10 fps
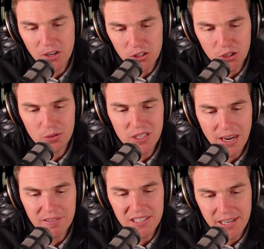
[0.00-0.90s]
got two
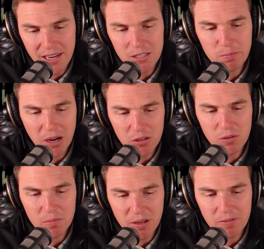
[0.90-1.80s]
savings accounts, both
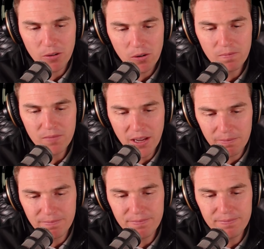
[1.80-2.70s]
with Big Four. Yep.